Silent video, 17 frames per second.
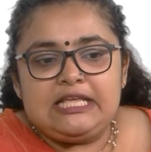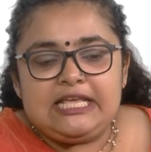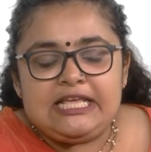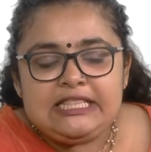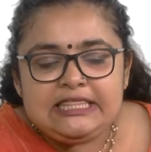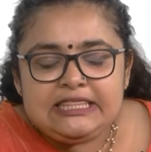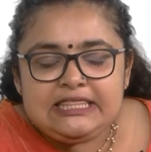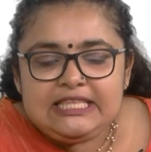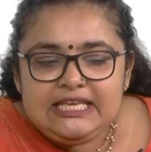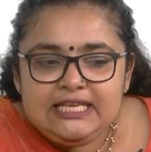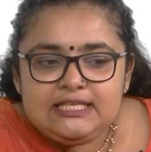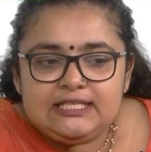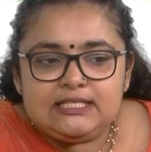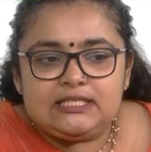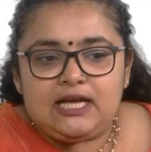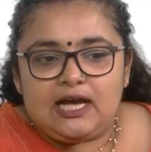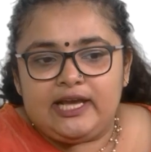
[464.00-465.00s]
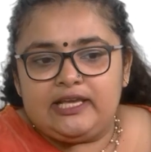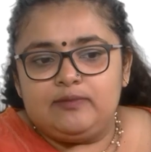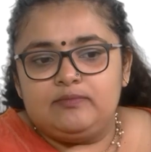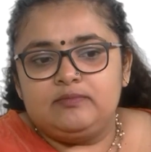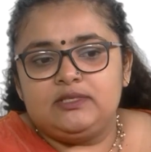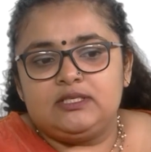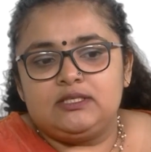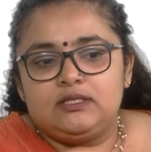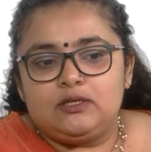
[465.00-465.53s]
In these
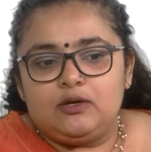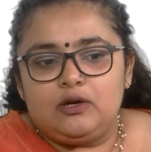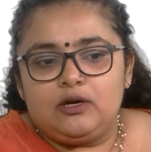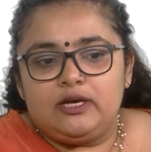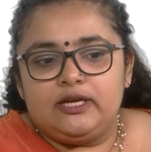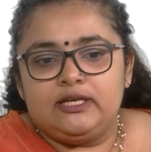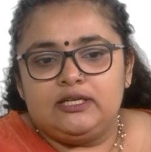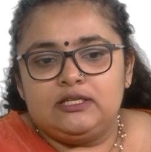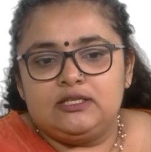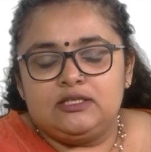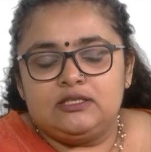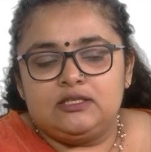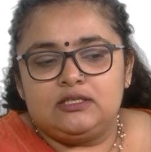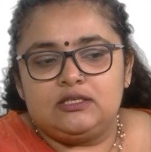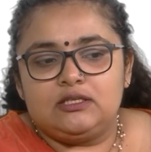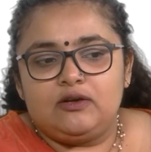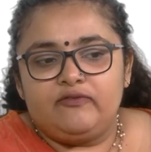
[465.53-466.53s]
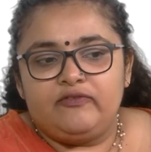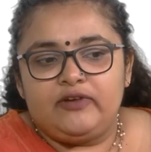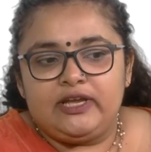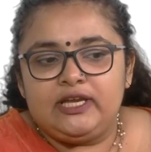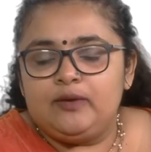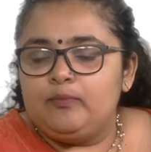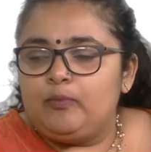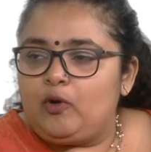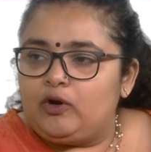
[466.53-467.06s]
times, it is
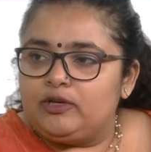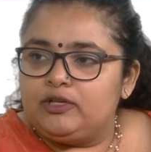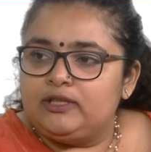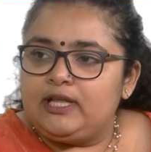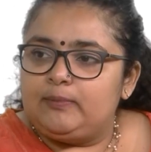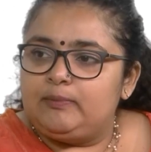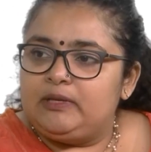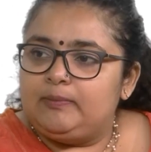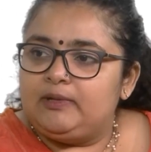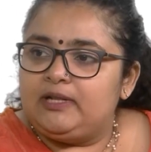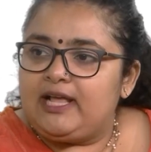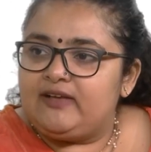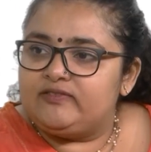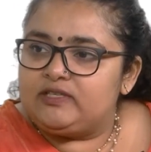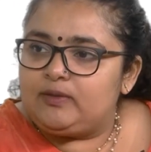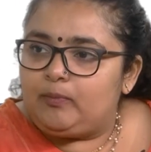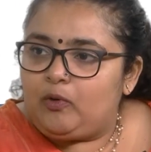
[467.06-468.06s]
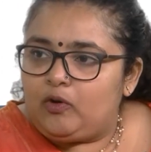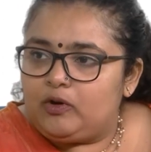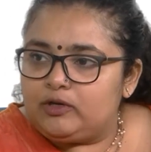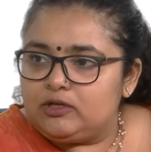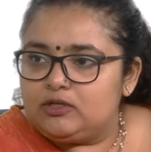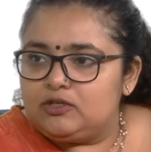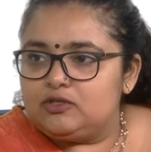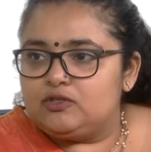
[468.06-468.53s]
very important that people have support.